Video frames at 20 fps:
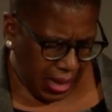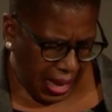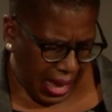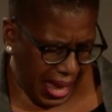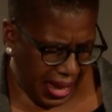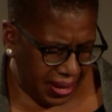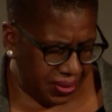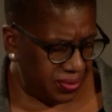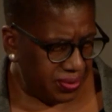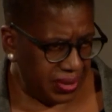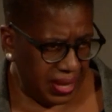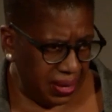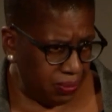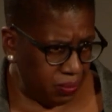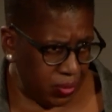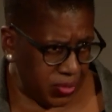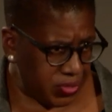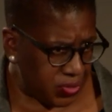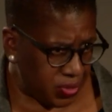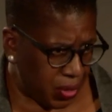and it
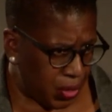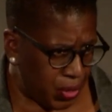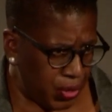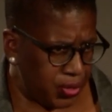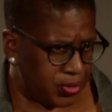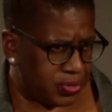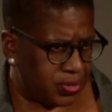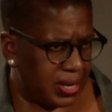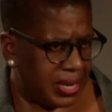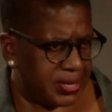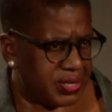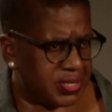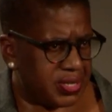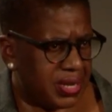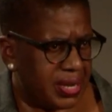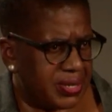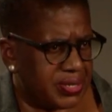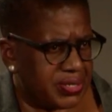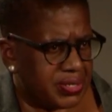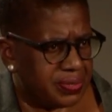was good
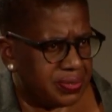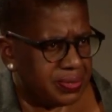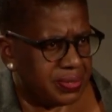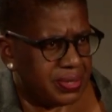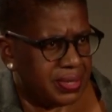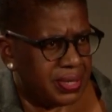legislation.